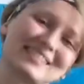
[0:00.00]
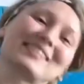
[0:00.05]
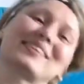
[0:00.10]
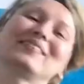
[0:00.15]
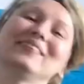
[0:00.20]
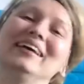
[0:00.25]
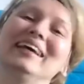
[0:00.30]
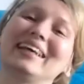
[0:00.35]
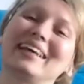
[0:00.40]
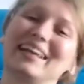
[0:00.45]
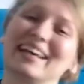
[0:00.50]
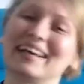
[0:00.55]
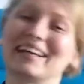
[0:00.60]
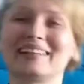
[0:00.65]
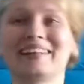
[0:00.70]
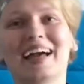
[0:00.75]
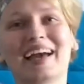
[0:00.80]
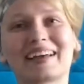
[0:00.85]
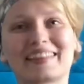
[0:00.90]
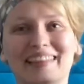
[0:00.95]
squeaking
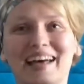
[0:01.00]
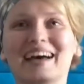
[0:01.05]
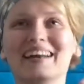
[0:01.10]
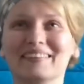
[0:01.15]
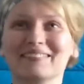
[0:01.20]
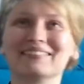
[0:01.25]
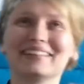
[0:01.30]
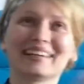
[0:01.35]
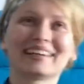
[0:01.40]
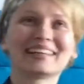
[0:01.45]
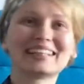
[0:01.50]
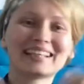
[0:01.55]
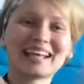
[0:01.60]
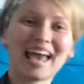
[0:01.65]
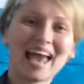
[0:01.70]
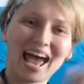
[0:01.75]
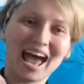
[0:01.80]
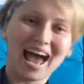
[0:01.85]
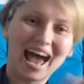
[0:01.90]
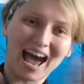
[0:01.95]
like that. I'm like,
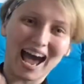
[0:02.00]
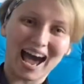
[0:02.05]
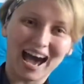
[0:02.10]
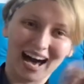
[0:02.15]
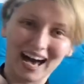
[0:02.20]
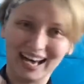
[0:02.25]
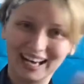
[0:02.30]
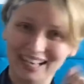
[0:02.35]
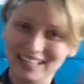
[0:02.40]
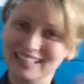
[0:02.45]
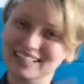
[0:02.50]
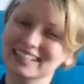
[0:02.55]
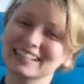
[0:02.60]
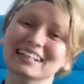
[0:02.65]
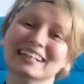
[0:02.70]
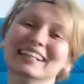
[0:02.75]
yeah!